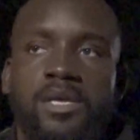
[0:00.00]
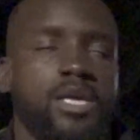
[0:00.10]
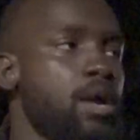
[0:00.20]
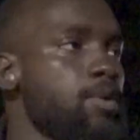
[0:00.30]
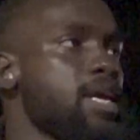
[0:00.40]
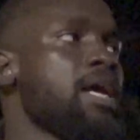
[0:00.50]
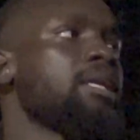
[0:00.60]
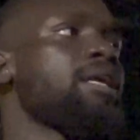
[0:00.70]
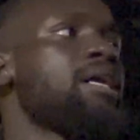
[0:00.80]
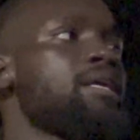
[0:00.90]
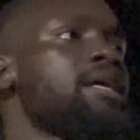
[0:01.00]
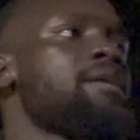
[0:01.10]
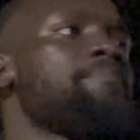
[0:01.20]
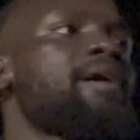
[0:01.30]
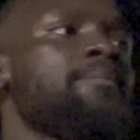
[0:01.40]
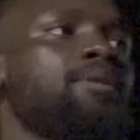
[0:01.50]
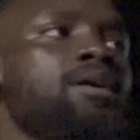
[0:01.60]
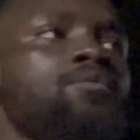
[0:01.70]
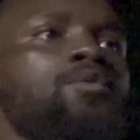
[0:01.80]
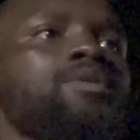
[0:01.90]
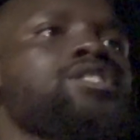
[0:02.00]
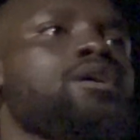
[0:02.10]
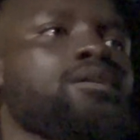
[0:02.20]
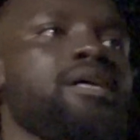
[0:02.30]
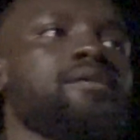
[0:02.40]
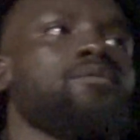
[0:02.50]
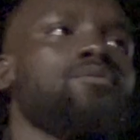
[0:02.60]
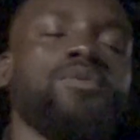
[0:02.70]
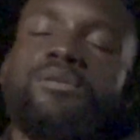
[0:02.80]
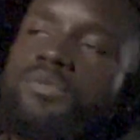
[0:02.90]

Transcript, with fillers: Yeah, we got a lot of that in Babylon where we talk like we,